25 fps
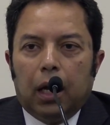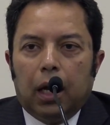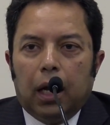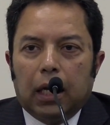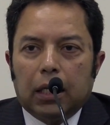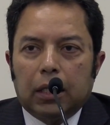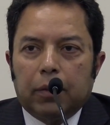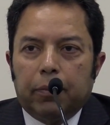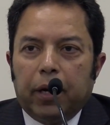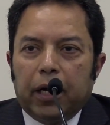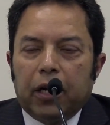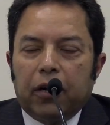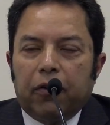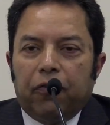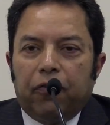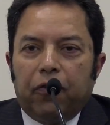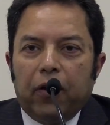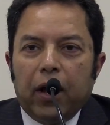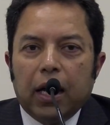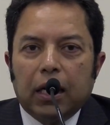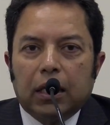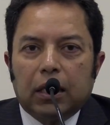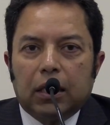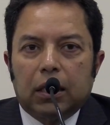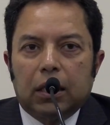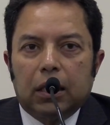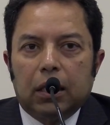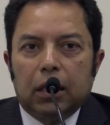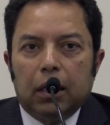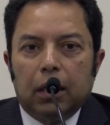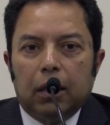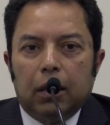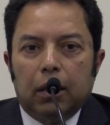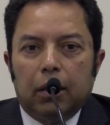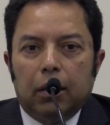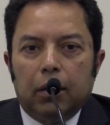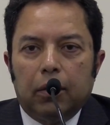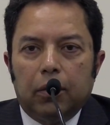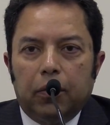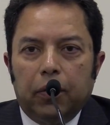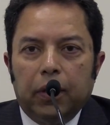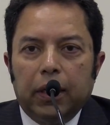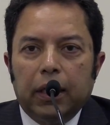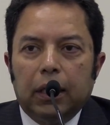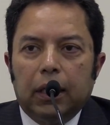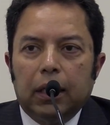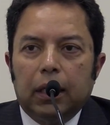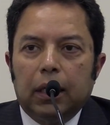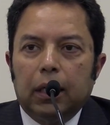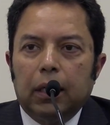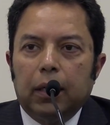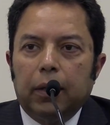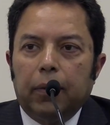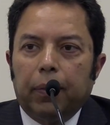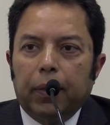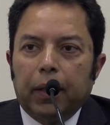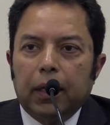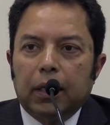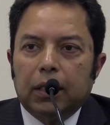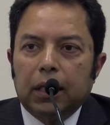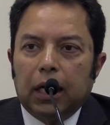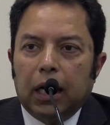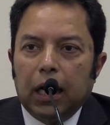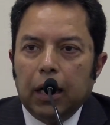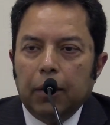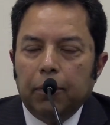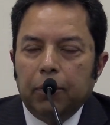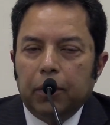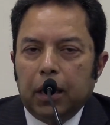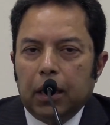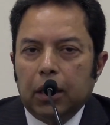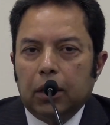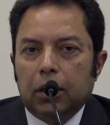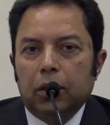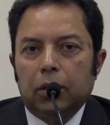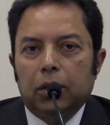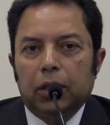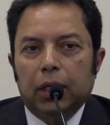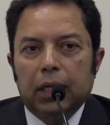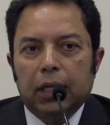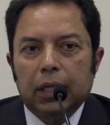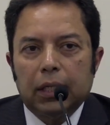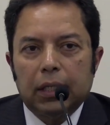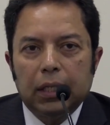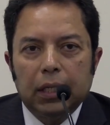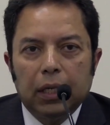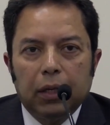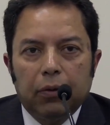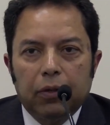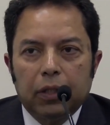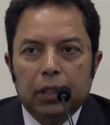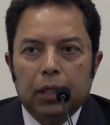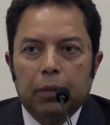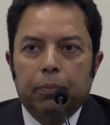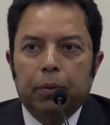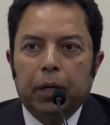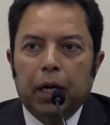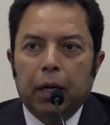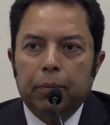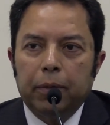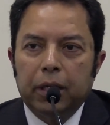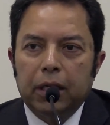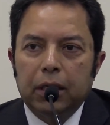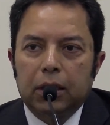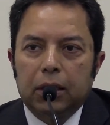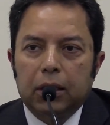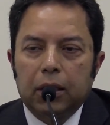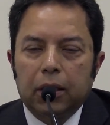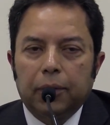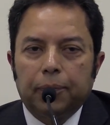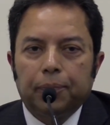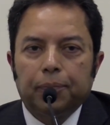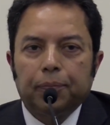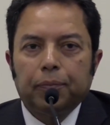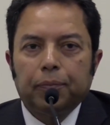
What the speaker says: As a matter of fact, during the time that Sheikh Hasina was the Prime Minister,